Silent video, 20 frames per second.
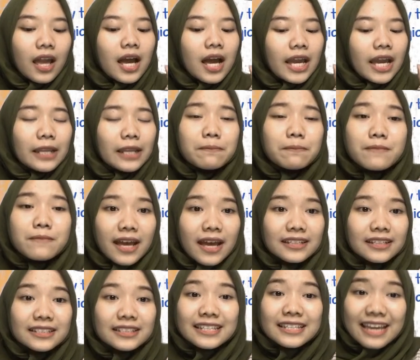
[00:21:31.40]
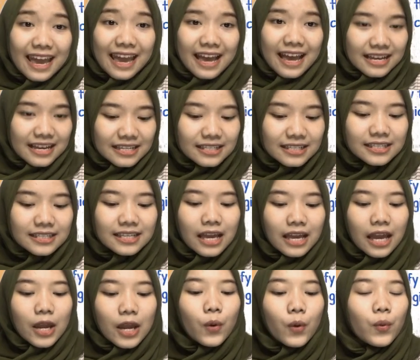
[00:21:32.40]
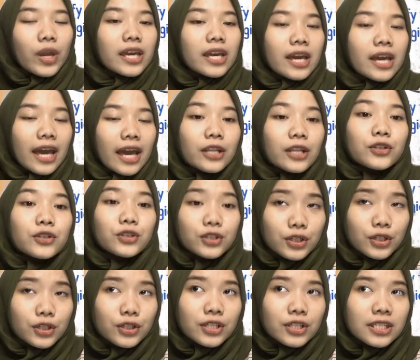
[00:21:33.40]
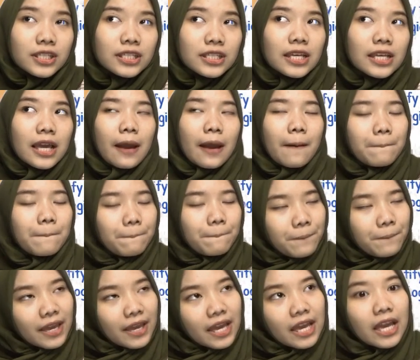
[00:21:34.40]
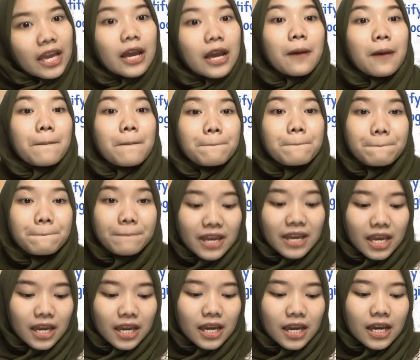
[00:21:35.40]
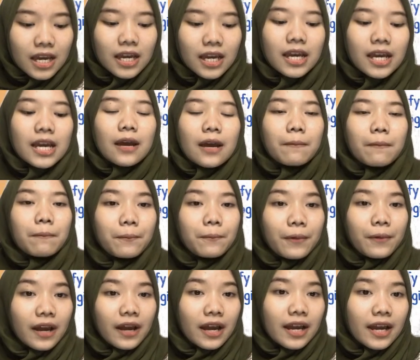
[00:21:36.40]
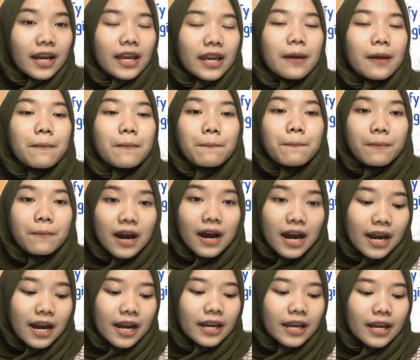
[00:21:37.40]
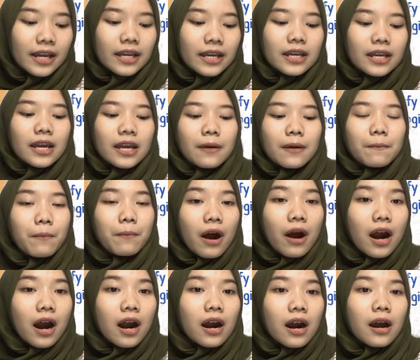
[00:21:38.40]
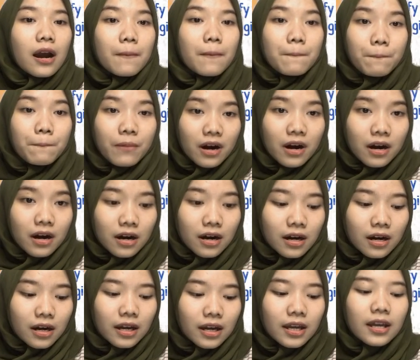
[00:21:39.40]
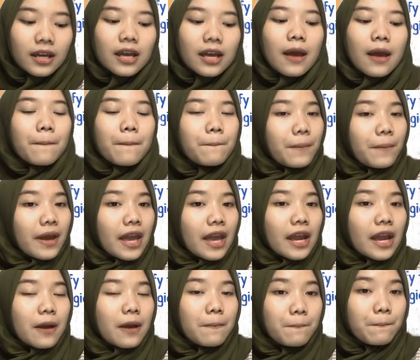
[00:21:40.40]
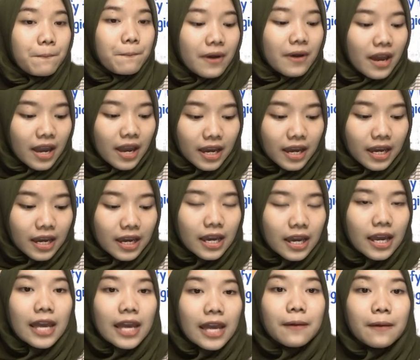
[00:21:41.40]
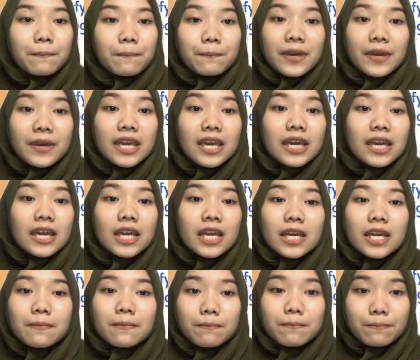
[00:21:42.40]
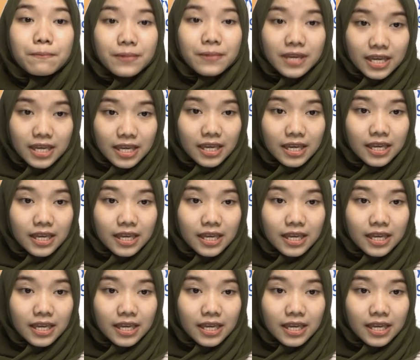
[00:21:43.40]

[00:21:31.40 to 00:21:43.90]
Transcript: In Ben's case, we can choose pig, big, pie, buy, park, bark, peg, bag, p, b.